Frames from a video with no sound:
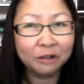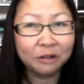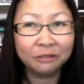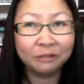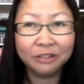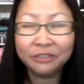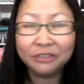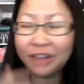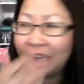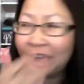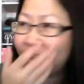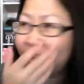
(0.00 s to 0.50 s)

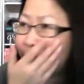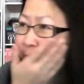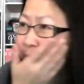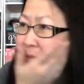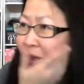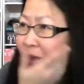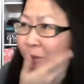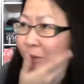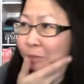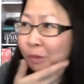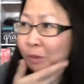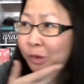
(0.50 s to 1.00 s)
We've had
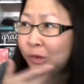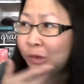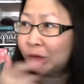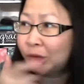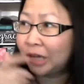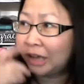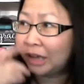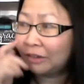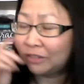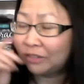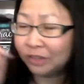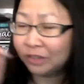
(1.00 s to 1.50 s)
people,
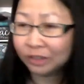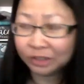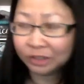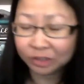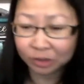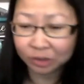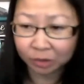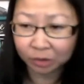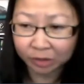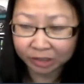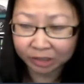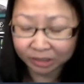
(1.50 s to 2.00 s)
I've heard
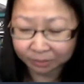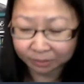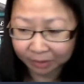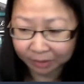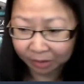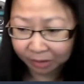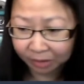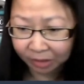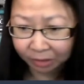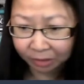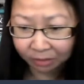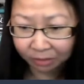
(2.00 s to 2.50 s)
stories
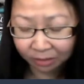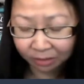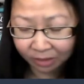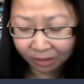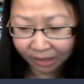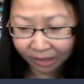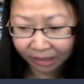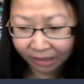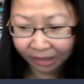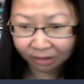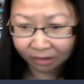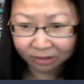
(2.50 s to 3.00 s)
about they were
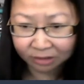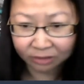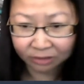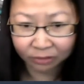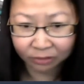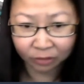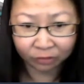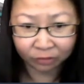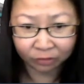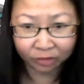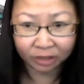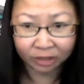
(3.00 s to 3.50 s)
getting out to
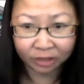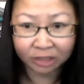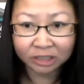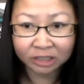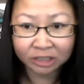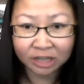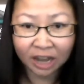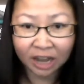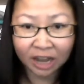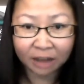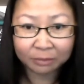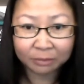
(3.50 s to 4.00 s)
vote for
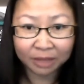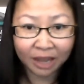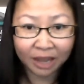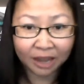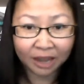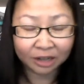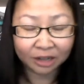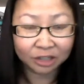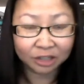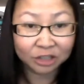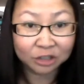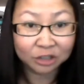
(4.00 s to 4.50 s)
lunchtime. They
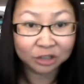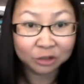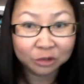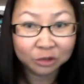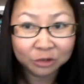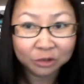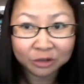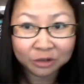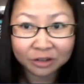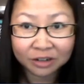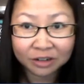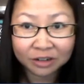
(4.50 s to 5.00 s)
had a
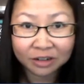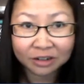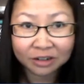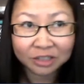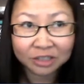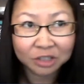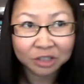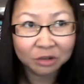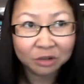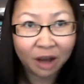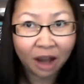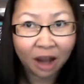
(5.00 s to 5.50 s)
2
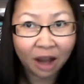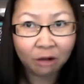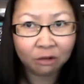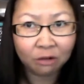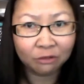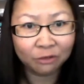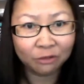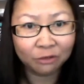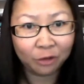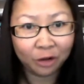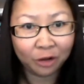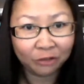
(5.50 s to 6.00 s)
hour
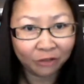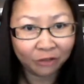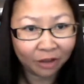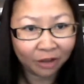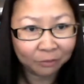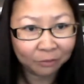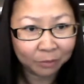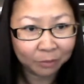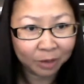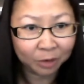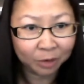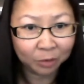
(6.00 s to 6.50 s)
and
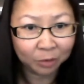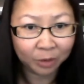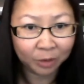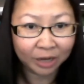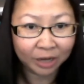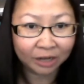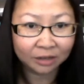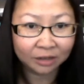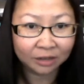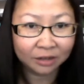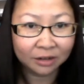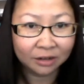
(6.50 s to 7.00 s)
45-minute
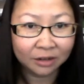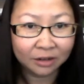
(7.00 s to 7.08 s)
wait